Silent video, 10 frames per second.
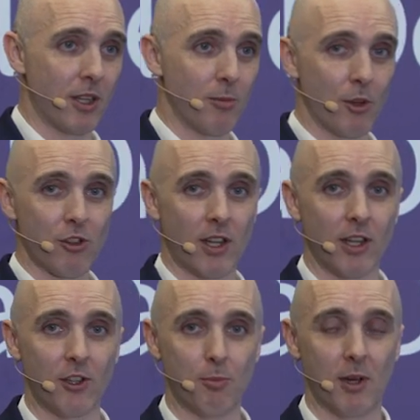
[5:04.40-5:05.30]

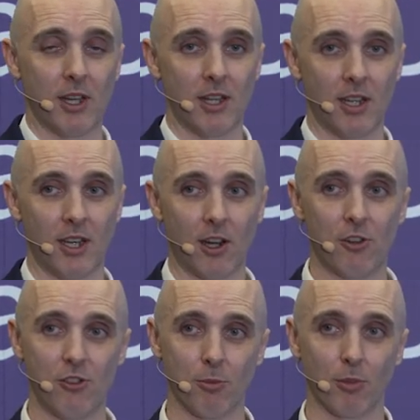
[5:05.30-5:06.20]
commercialized by a
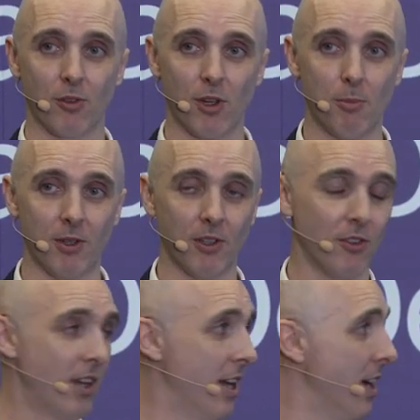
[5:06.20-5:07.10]
large number of companies.